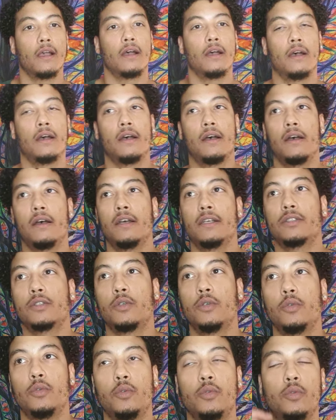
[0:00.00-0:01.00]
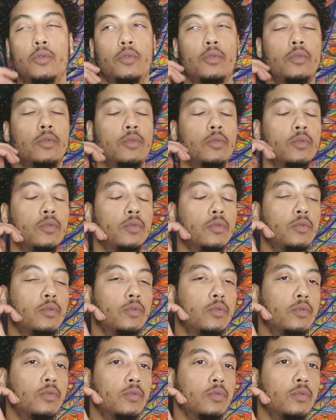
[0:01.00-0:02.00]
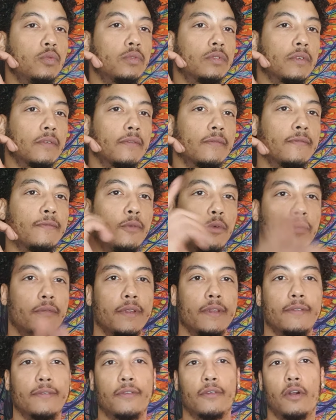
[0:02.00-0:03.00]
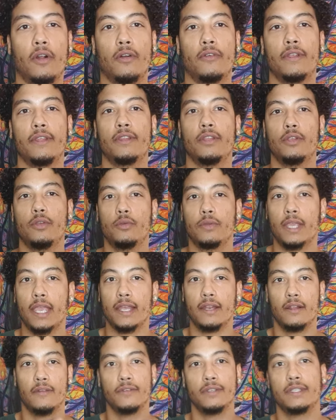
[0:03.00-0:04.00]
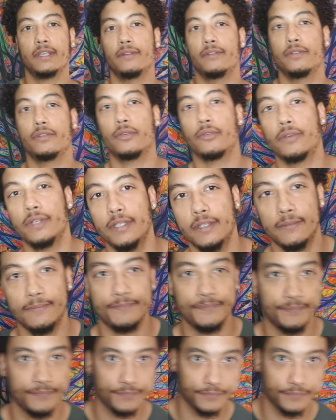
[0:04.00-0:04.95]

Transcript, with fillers: Uh, it's called Ford Ferrari in the UK and other territories.